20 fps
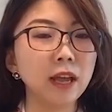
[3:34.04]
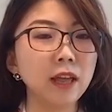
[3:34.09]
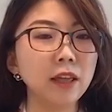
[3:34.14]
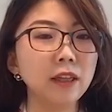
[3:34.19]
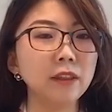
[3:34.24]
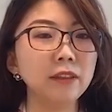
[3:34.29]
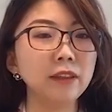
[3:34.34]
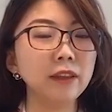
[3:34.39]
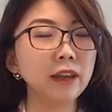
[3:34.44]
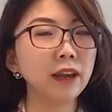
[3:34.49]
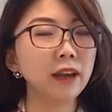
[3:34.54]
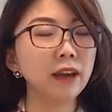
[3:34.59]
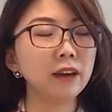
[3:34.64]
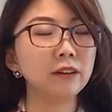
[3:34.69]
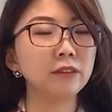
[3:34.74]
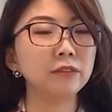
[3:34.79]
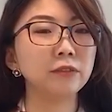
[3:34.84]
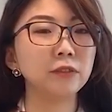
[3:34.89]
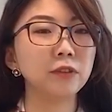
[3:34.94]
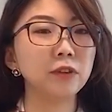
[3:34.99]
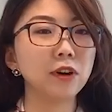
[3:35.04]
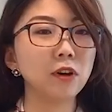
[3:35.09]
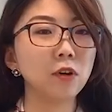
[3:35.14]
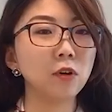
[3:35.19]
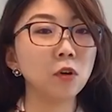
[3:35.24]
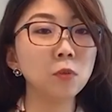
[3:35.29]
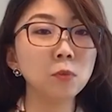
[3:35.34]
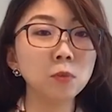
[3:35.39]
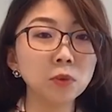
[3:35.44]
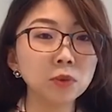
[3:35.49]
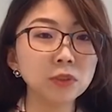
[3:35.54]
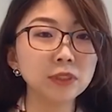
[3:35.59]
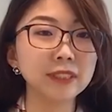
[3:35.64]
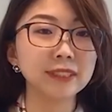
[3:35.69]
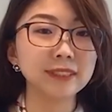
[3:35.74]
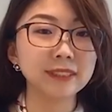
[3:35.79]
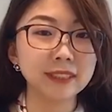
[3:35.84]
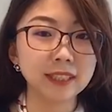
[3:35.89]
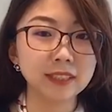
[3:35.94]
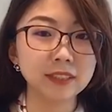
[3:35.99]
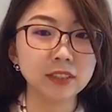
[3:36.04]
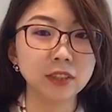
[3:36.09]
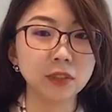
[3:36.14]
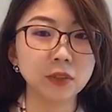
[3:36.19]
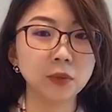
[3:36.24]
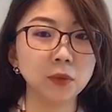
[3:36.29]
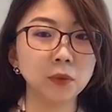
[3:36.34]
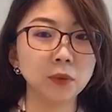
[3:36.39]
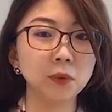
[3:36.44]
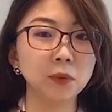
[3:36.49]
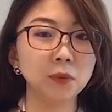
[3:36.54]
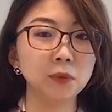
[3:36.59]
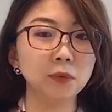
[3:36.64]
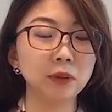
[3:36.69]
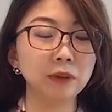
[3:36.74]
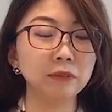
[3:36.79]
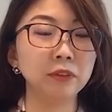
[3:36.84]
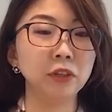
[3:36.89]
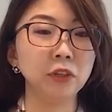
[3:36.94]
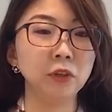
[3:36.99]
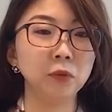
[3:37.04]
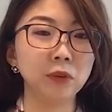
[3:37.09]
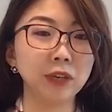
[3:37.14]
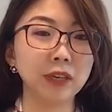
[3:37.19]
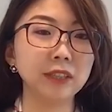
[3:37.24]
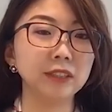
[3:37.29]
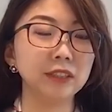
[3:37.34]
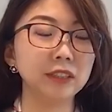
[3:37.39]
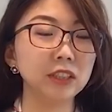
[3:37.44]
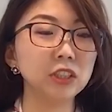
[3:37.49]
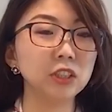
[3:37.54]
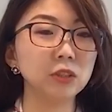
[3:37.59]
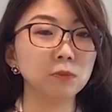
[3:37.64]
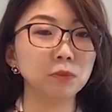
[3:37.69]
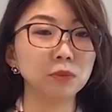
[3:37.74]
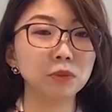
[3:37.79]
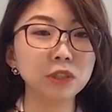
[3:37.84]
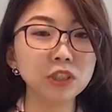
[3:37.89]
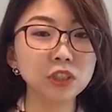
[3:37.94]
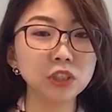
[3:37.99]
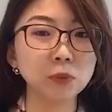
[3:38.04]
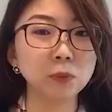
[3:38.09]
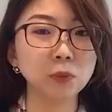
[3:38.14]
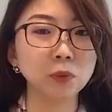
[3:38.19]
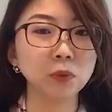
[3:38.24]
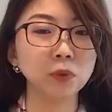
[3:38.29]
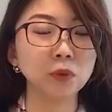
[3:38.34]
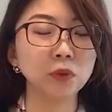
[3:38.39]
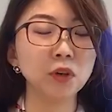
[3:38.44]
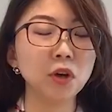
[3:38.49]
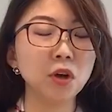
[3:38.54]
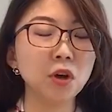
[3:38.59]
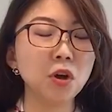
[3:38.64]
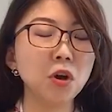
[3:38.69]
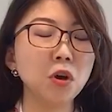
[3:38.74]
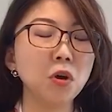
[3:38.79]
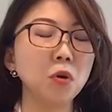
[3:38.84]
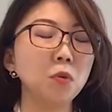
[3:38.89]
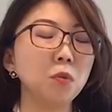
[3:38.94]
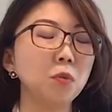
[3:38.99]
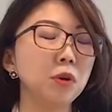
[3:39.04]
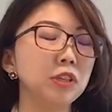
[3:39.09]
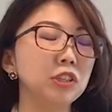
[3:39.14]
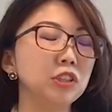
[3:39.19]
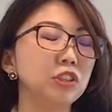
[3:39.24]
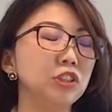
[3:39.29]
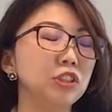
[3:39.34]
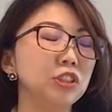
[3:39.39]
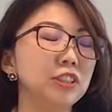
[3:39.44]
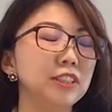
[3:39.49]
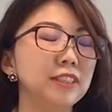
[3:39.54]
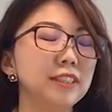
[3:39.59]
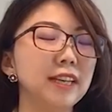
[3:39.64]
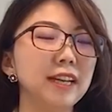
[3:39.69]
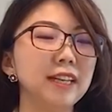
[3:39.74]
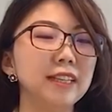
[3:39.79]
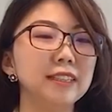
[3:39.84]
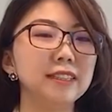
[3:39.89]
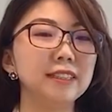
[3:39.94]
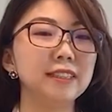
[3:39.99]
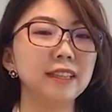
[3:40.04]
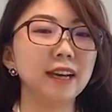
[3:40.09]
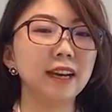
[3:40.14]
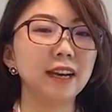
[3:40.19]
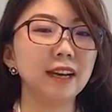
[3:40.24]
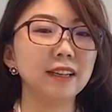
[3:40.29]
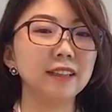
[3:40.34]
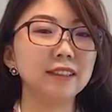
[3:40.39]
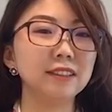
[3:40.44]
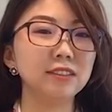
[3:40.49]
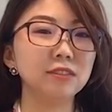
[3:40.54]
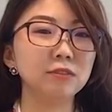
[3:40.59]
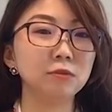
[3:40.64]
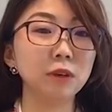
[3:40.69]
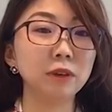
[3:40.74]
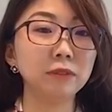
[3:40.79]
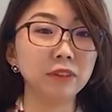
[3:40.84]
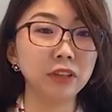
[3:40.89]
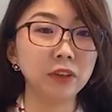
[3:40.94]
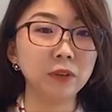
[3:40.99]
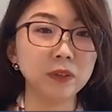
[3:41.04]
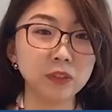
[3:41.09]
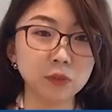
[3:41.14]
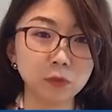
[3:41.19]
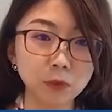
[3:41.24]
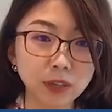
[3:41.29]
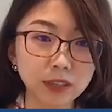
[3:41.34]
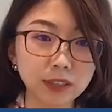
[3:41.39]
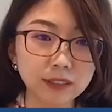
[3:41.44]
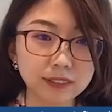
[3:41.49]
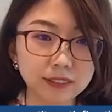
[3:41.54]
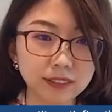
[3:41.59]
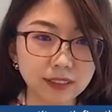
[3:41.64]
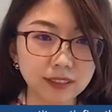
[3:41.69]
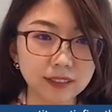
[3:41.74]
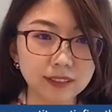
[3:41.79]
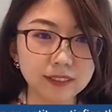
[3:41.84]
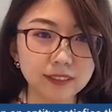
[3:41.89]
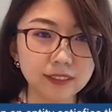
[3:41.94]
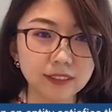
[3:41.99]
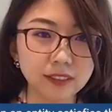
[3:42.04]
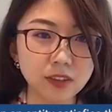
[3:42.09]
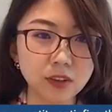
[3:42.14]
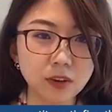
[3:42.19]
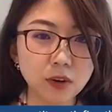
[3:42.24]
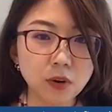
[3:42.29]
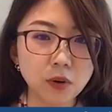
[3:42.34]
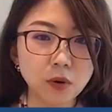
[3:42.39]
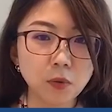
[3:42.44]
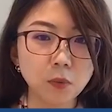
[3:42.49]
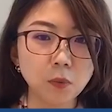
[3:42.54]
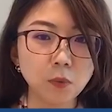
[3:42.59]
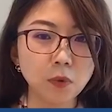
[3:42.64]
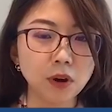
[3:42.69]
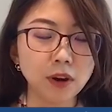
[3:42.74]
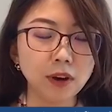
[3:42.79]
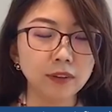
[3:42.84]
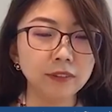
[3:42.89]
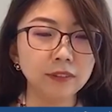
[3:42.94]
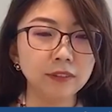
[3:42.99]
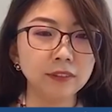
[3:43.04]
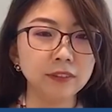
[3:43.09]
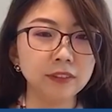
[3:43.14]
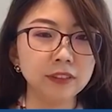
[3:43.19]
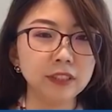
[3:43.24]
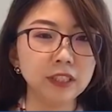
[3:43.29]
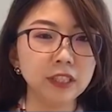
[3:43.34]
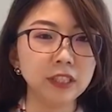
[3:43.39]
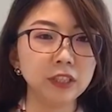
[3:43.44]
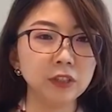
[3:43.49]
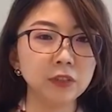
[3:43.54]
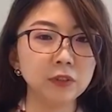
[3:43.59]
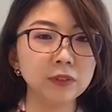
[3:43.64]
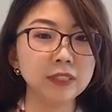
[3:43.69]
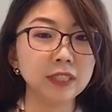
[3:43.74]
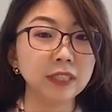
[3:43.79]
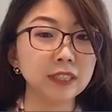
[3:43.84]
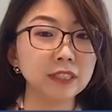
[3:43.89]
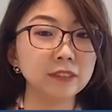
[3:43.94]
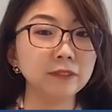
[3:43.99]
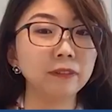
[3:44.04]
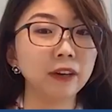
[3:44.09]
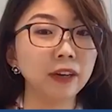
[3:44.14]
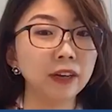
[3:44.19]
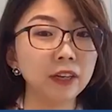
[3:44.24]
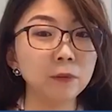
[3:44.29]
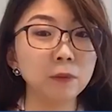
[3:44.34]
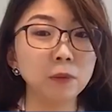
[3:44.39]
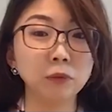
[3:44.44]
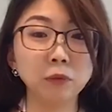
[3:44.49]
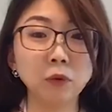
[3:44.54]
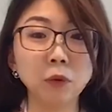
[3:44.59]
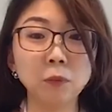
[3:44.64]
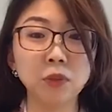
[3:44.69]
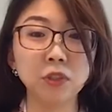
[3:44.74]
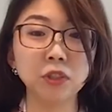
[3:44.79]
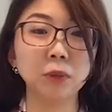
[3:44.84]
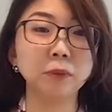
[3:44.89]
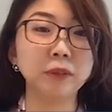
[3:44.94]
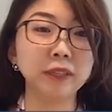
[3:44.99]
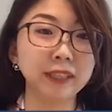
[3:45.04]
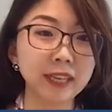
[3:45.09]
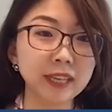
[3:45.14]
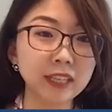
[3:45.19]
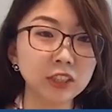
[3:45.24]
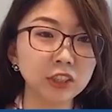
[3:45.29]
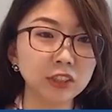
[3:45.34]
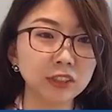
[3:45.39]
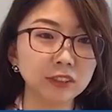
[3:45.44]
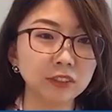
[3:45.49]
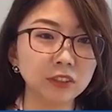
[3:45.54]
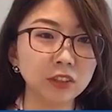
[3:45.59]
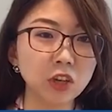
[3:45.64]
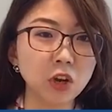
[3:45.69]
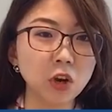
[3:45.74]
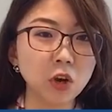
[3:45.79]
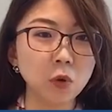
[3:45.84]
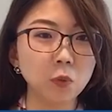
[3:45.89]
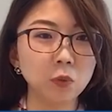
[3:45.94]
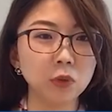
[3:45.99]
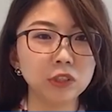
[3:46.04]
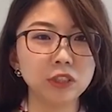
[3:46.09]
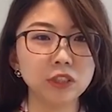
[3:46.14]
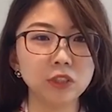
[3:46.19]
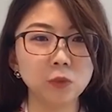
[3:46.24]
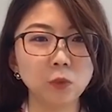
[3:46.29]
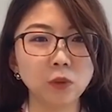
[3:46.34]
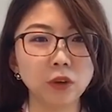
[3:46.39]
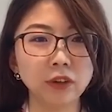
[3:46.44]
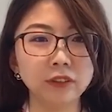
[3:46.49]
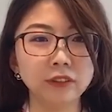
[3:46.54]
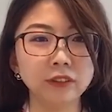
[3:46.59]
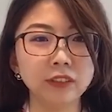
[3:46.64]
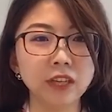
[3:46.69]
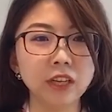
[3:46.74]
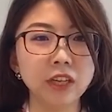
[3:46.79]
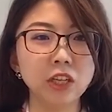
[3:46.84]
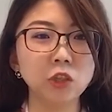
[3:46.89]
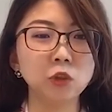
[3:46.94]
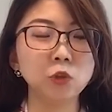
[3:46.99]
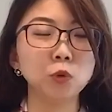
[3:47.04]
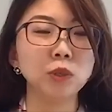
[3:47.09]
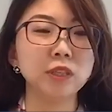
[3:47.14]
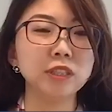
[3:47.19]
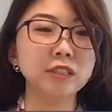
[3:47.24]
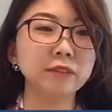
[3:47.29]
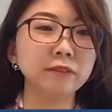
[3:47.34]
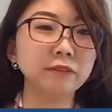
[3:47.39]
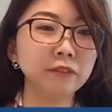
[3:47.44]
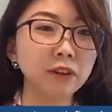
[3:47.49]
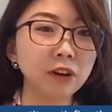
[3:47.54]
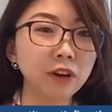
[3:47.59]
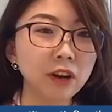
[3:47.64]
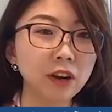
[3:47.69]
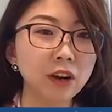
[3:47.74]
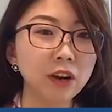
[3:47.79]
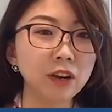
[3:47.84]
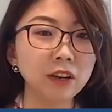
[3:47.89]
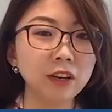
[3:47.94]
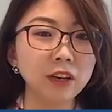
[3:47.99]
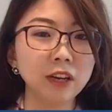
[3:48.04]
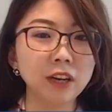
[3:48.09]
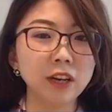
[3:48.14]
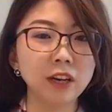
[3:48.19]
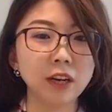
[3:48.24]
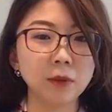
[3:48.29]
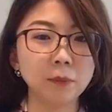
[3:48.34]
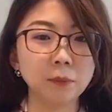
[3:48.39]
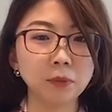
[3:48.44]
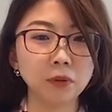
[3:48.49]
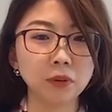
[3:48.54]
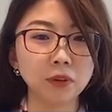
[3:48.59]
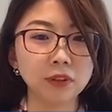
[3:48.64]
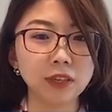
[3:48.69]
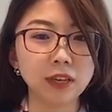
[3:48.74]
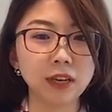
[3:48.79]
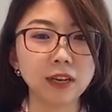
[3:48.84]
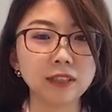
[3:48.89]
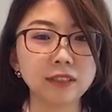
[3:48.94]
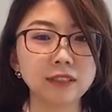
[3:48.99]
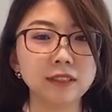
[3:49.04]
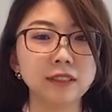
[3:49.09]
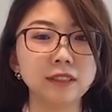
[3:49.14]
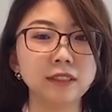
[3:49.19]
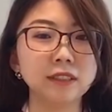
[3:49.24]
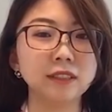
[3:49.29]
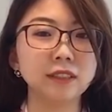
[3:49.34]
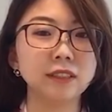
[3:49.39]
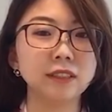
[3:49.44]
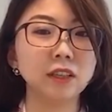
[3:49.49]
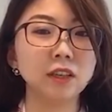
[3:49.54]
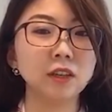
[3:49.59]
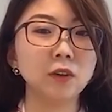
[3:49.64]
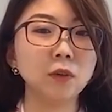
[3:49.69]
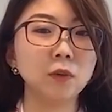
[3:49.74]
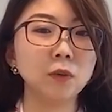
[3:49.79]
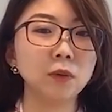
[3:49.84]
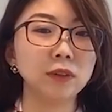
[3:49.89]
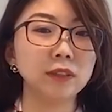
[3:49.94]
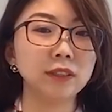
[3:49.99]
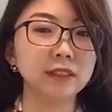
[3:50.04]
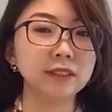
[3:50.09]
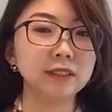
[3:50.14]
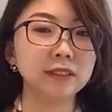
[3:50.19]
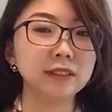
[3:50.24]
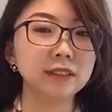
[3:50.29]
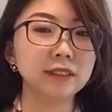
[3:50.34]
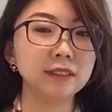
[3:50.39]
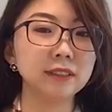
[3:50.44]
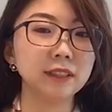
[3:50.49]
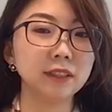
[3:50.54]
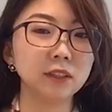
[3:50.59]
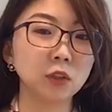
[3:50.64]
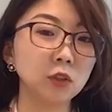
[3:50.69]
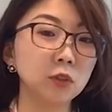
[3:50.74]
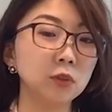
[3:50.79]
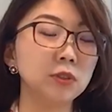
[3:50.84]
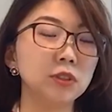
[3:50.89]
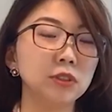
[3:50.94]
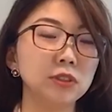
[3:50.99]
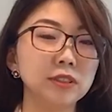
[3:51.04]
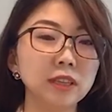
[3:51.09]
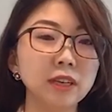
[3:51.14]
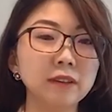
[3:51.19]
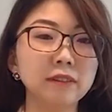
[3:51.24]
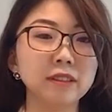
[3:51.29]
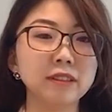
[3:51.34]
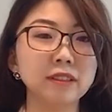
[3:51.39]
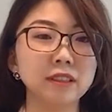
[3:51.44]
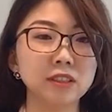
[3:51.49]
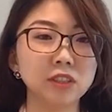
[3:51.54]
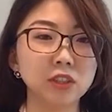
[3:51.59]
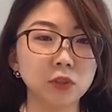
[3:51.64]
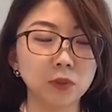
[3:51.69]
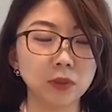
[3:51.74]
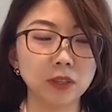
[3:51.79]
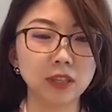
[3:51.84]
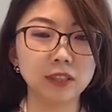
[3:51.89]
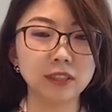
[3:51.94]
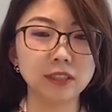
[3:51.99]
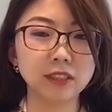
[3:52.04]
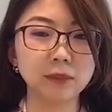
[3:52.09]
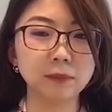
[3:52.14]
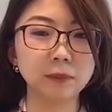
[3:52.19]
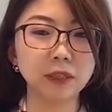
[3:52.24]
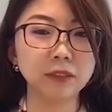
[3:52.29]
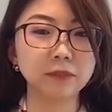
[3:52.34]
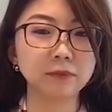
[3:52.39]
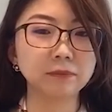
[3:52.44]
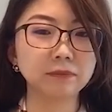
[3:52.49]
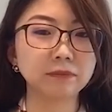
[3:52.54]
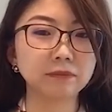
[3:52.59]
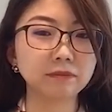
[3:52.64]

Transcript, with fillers: They have almost identical revenue recognition principle, which states that revenue is recognized when you satisfy a performance obligation, which is when you transfer a product or a goods or services to a customer.